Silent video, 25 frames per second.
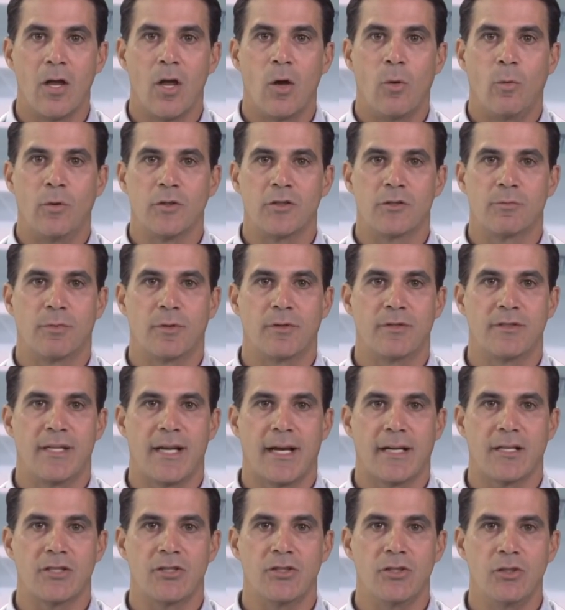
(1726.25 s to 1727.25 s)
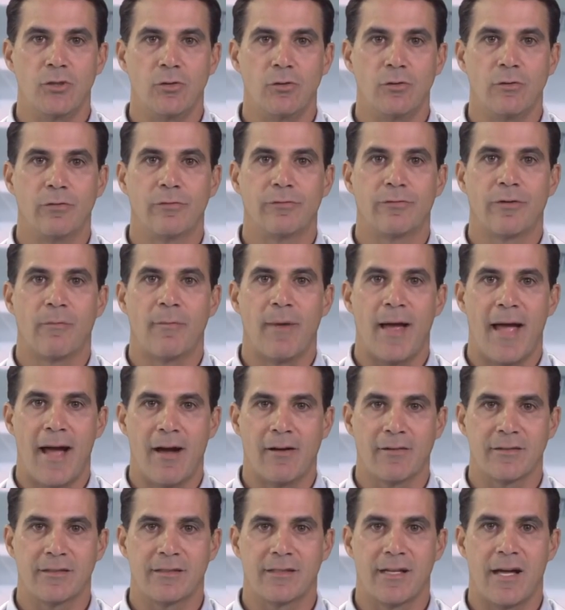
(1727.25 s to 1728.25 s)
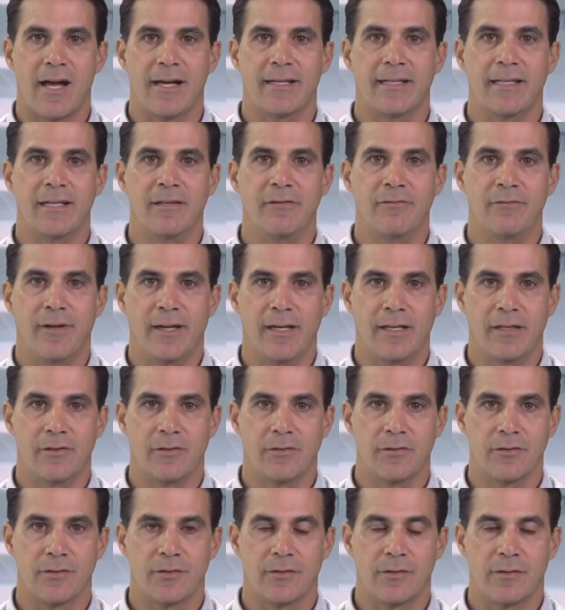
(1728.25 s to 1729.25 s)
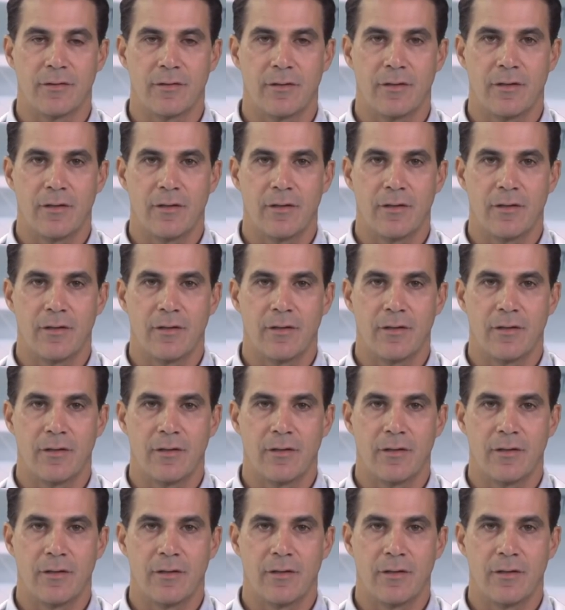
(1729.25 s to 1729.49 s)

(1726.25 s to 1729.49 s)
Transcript: which protects you from outside invaders,